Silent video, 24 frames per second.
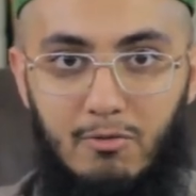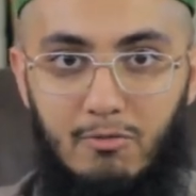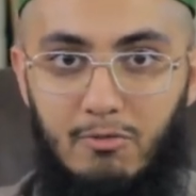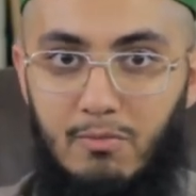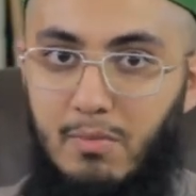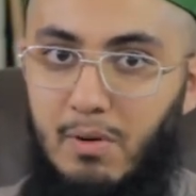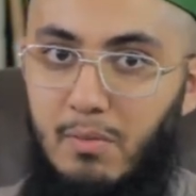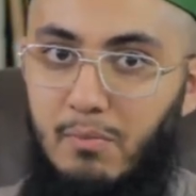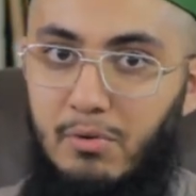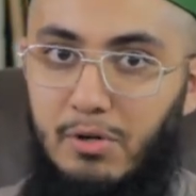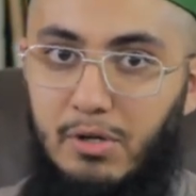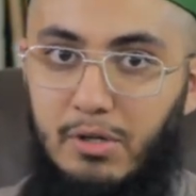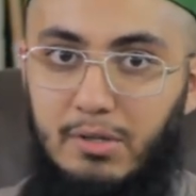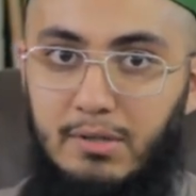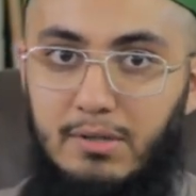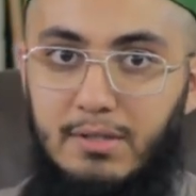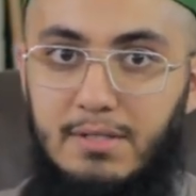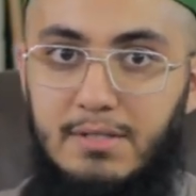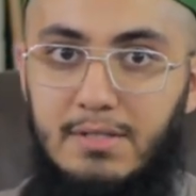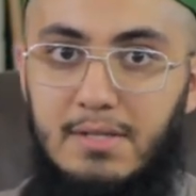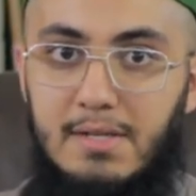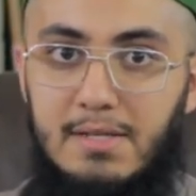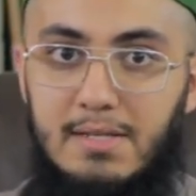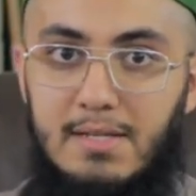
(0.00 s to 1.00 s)
Remember,
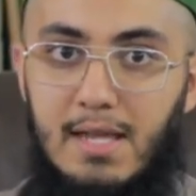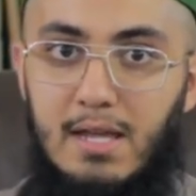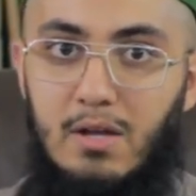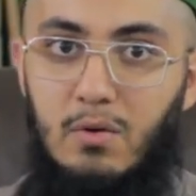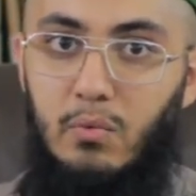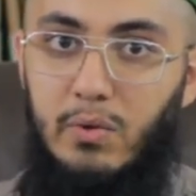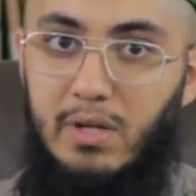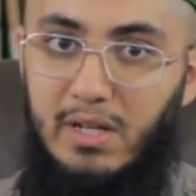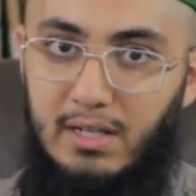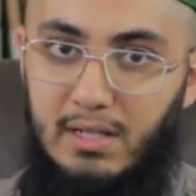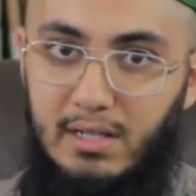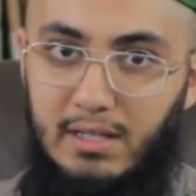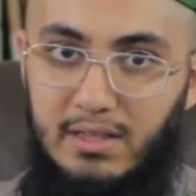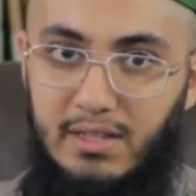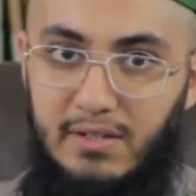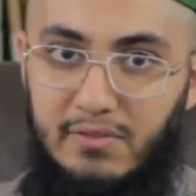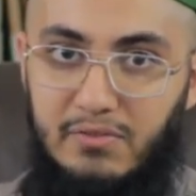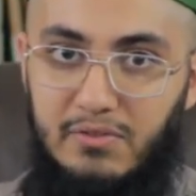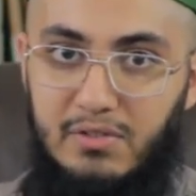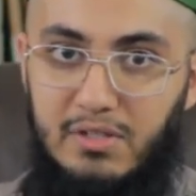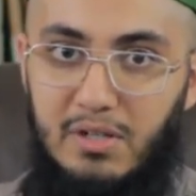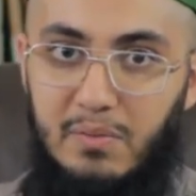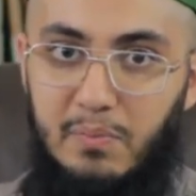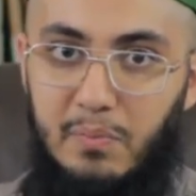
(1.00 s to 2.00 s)
this is a weekly
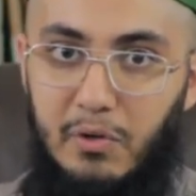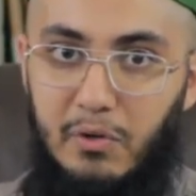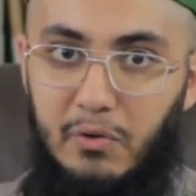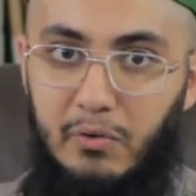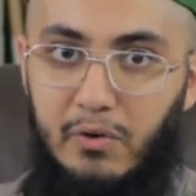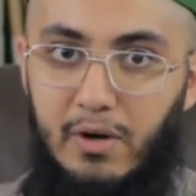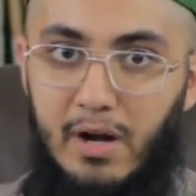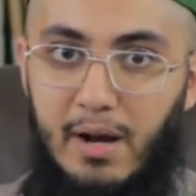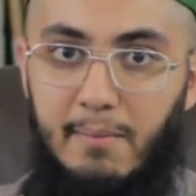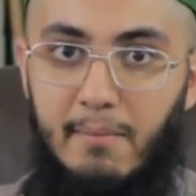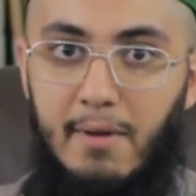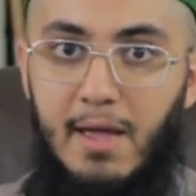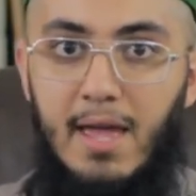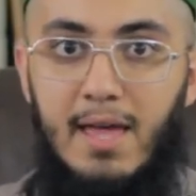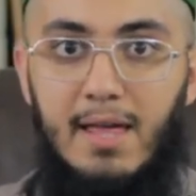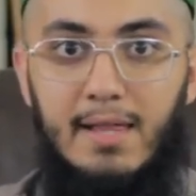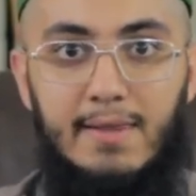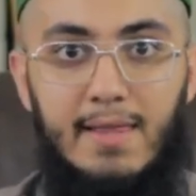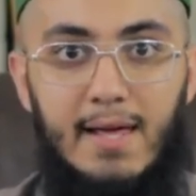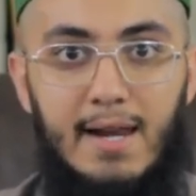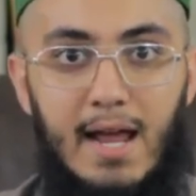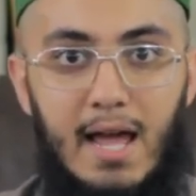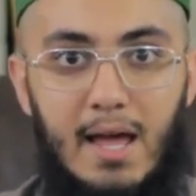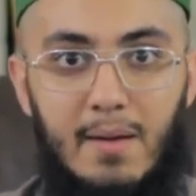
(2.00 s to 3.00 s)
tafsir program
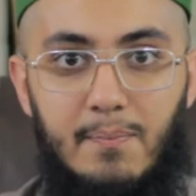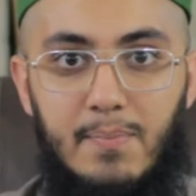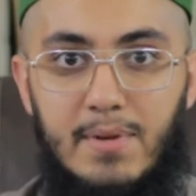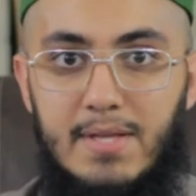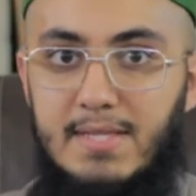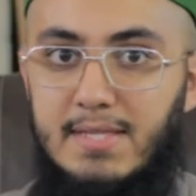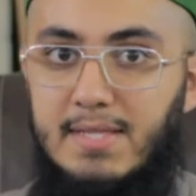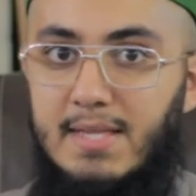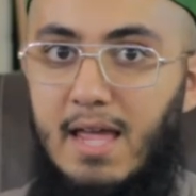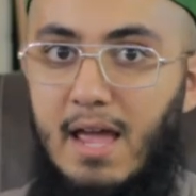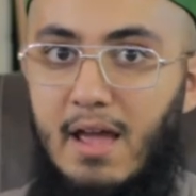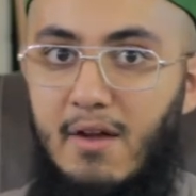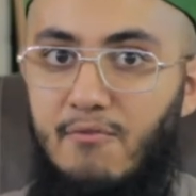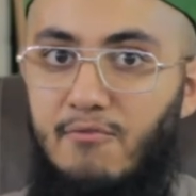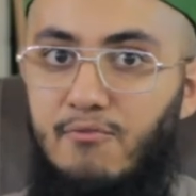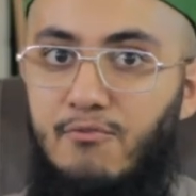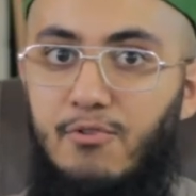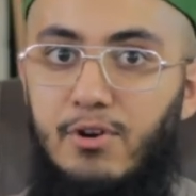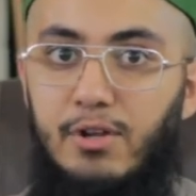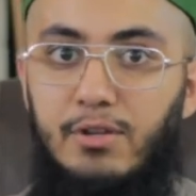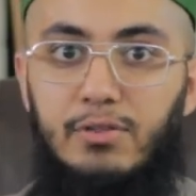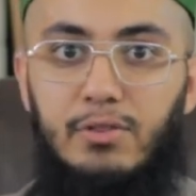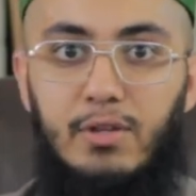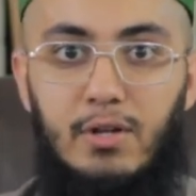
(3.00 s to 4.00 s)
that happens
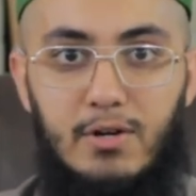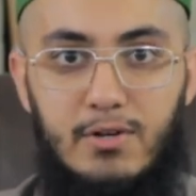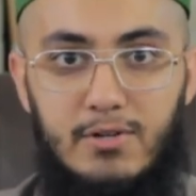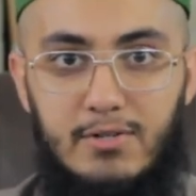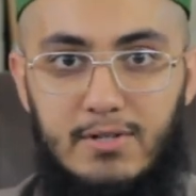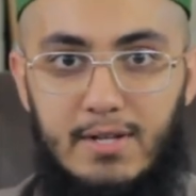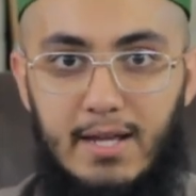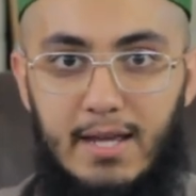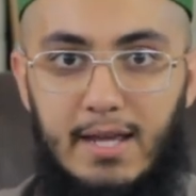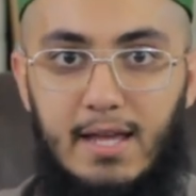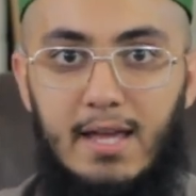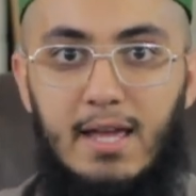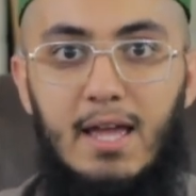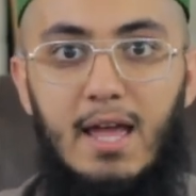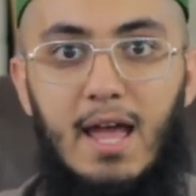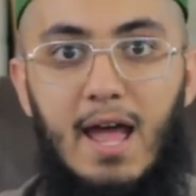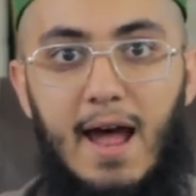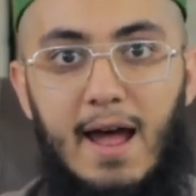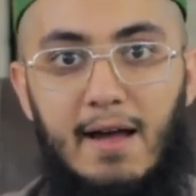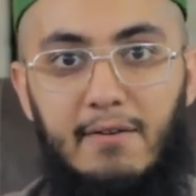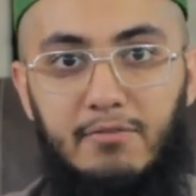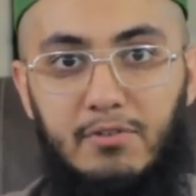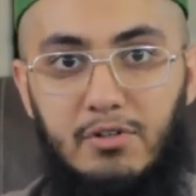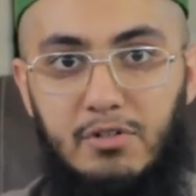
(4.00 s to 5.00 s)
every Thursday
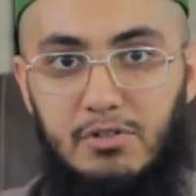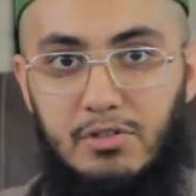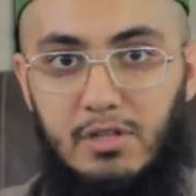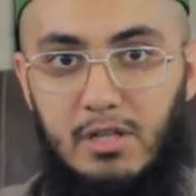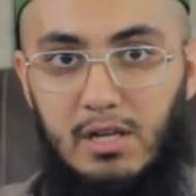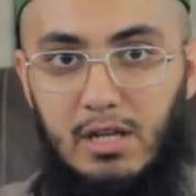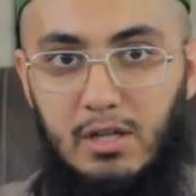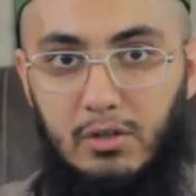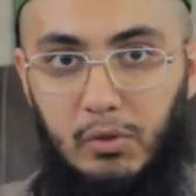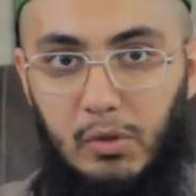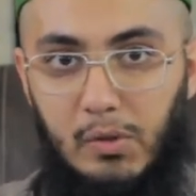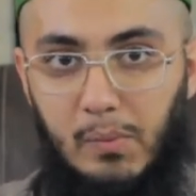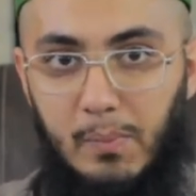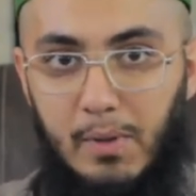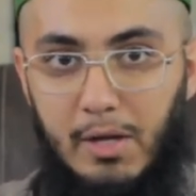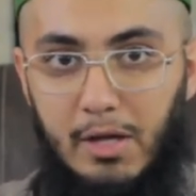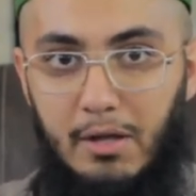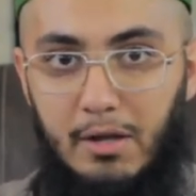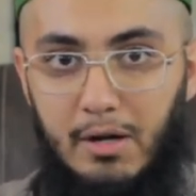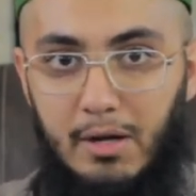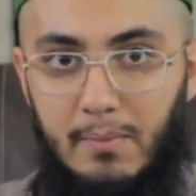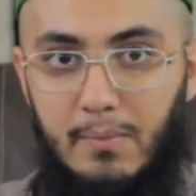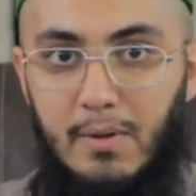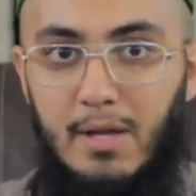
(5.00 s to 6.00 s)
after
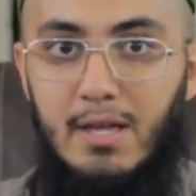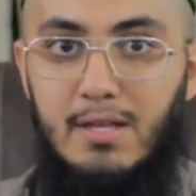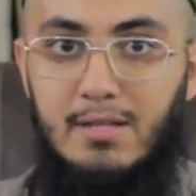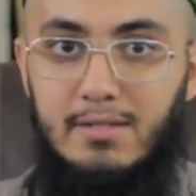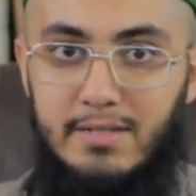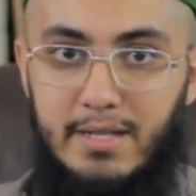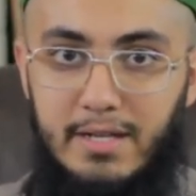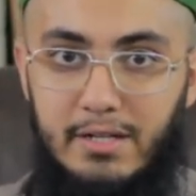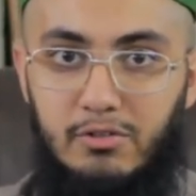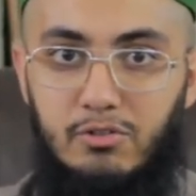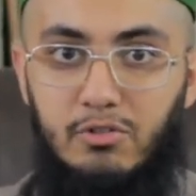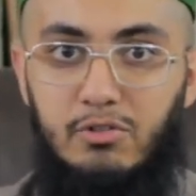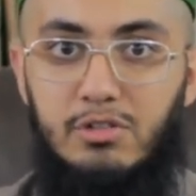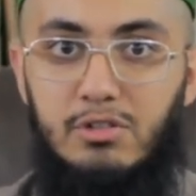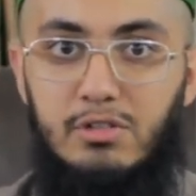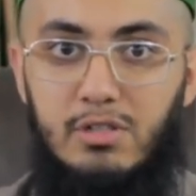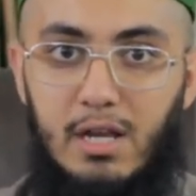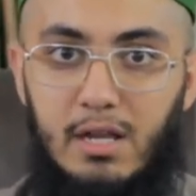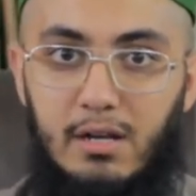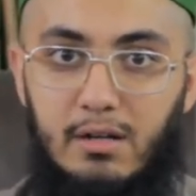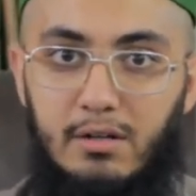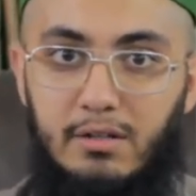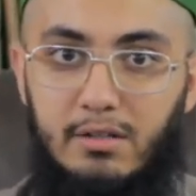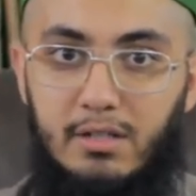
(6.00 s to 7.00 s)
Salat-ul-Maghrib, Central
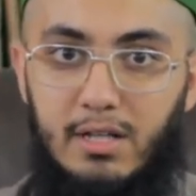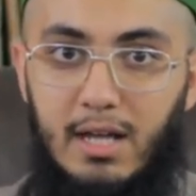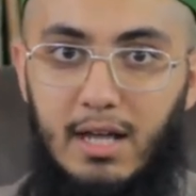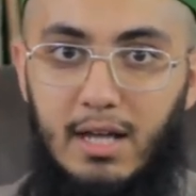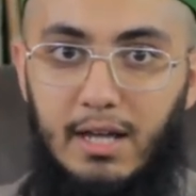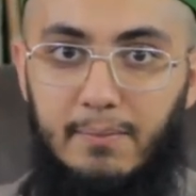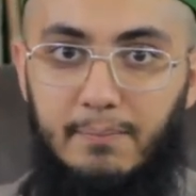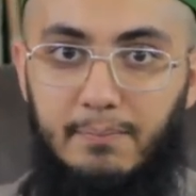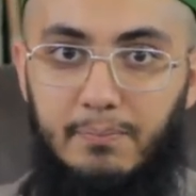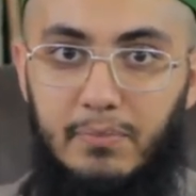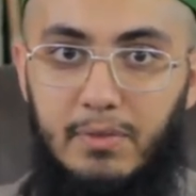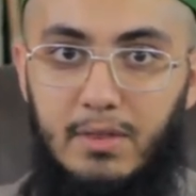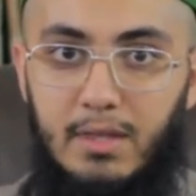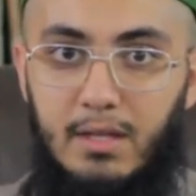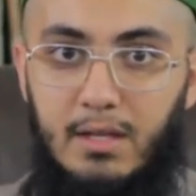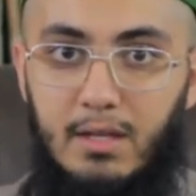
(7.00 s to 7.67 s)
Standard Time.